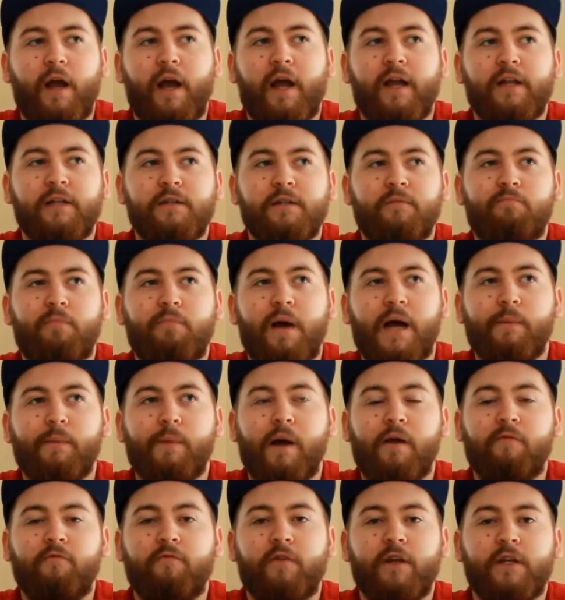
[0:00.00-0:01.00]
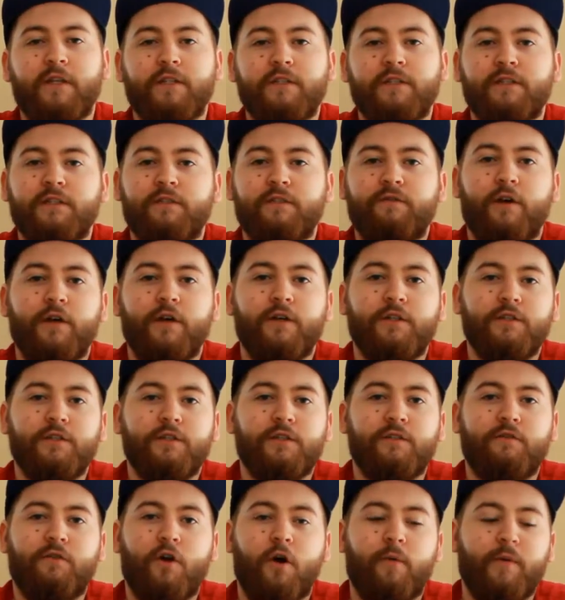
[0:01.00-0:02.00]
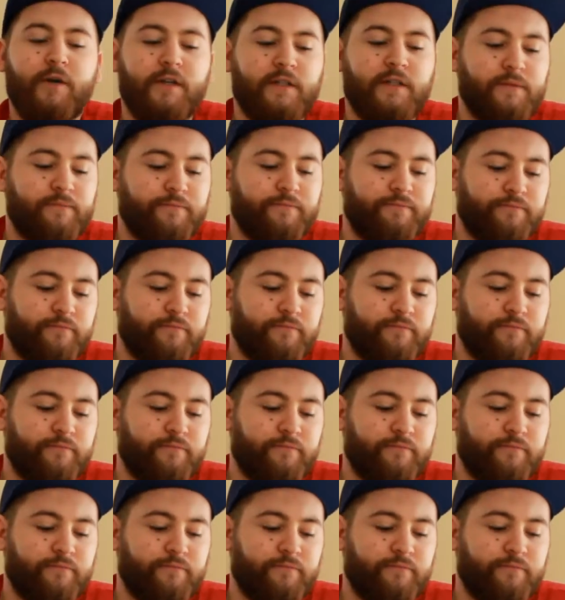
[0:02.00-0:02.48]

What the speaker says: and Batman villains versions of comics.